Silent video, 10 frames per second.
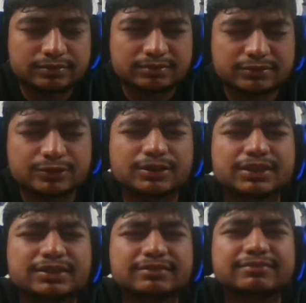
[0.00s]

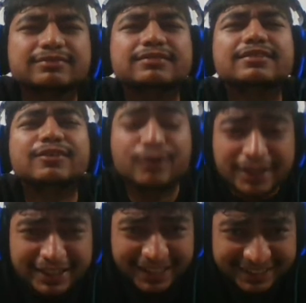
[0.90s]
Royal
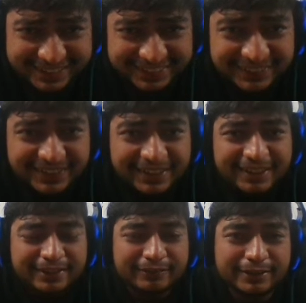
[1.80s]
Golden Knight
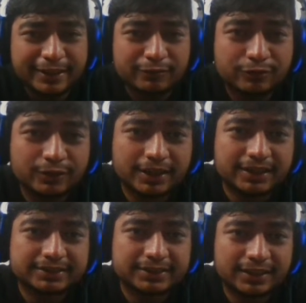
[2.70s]
we have 4
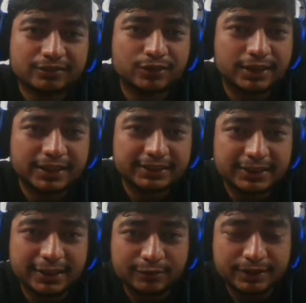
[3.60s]
elixir and 1
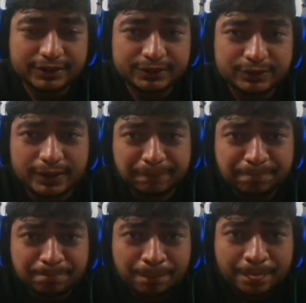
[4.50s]
elixir ability. So yeah,
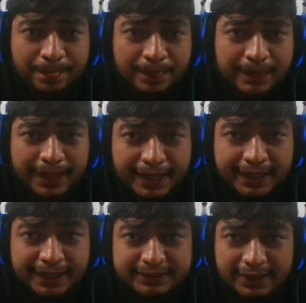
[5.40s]

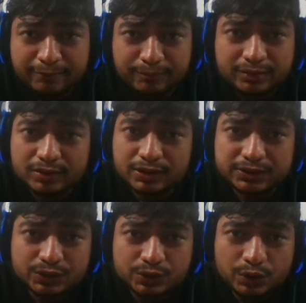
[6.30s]
champion will
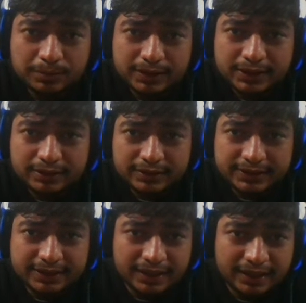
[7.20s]
going to dominate
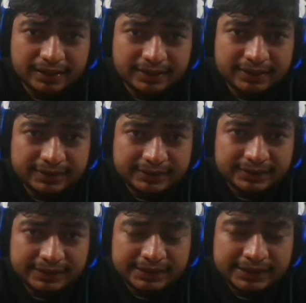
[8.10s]
this card,
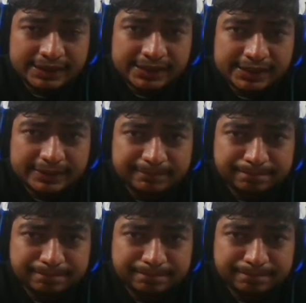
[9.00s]
and